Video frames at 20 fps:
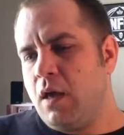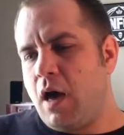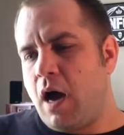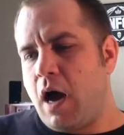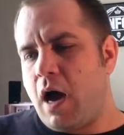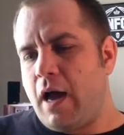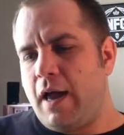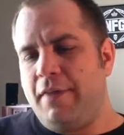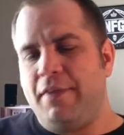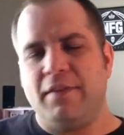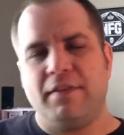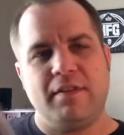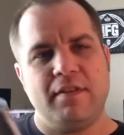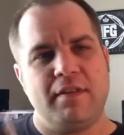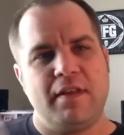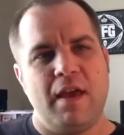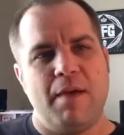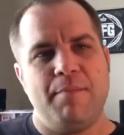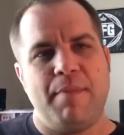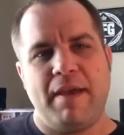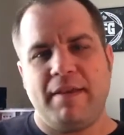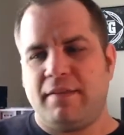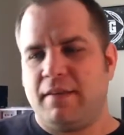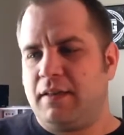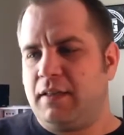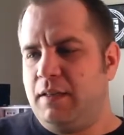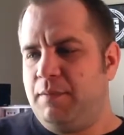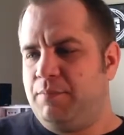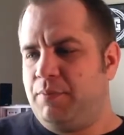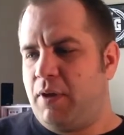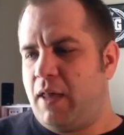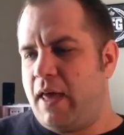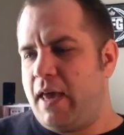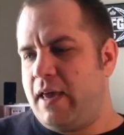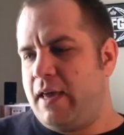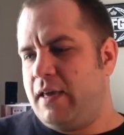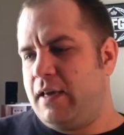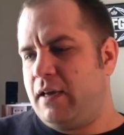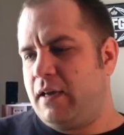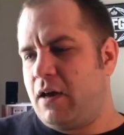Uh, and this is him basically
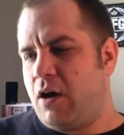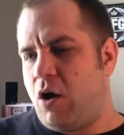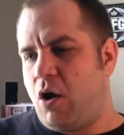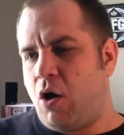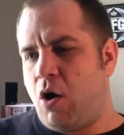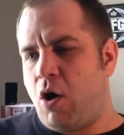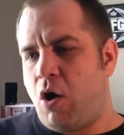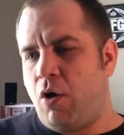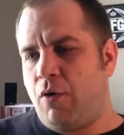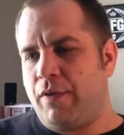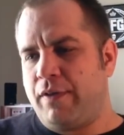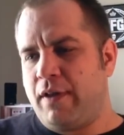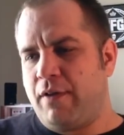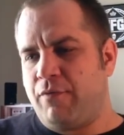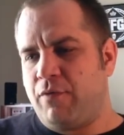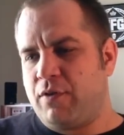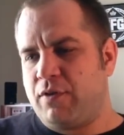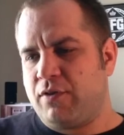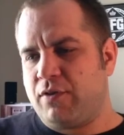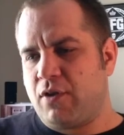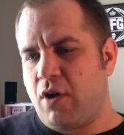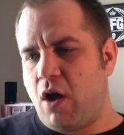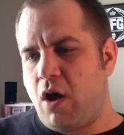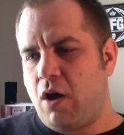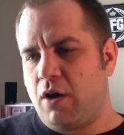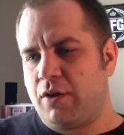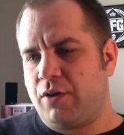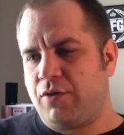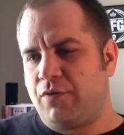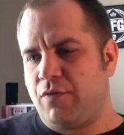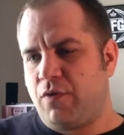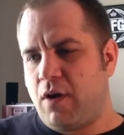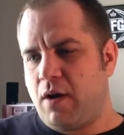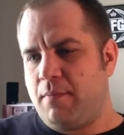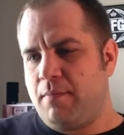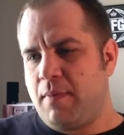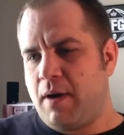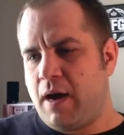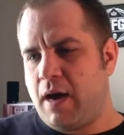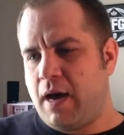playing all, all the different songs
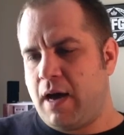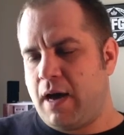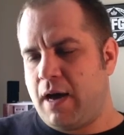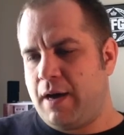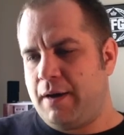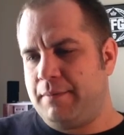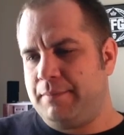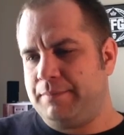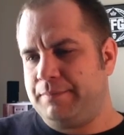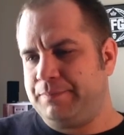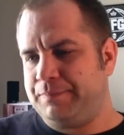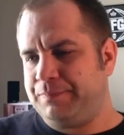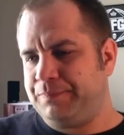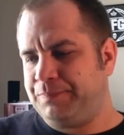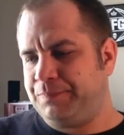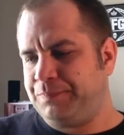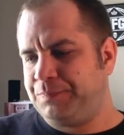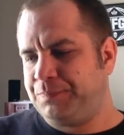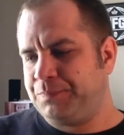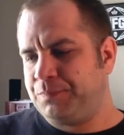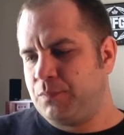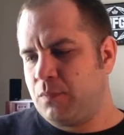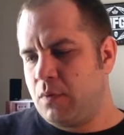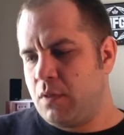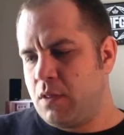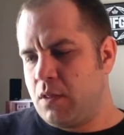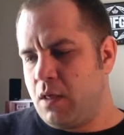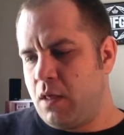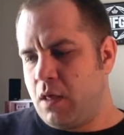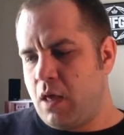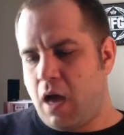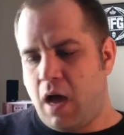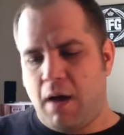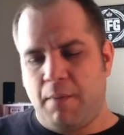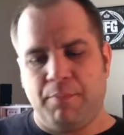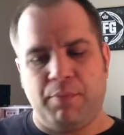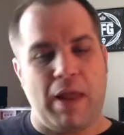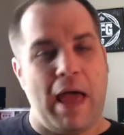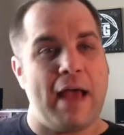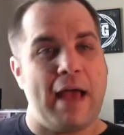from uh,
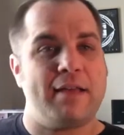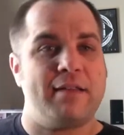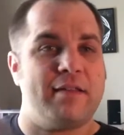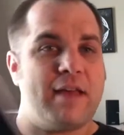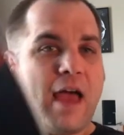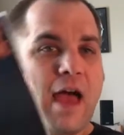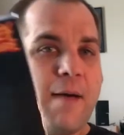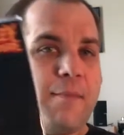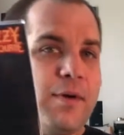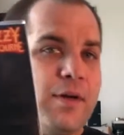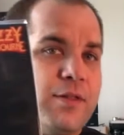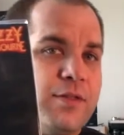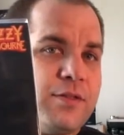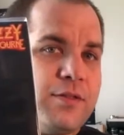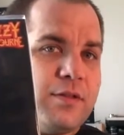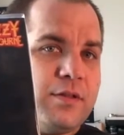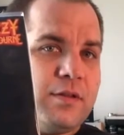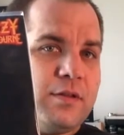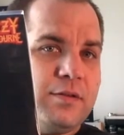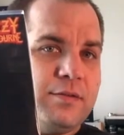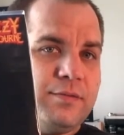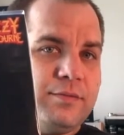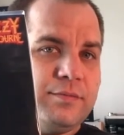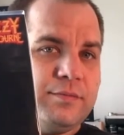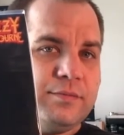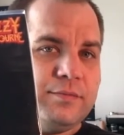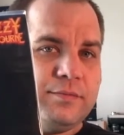Black Sabbath.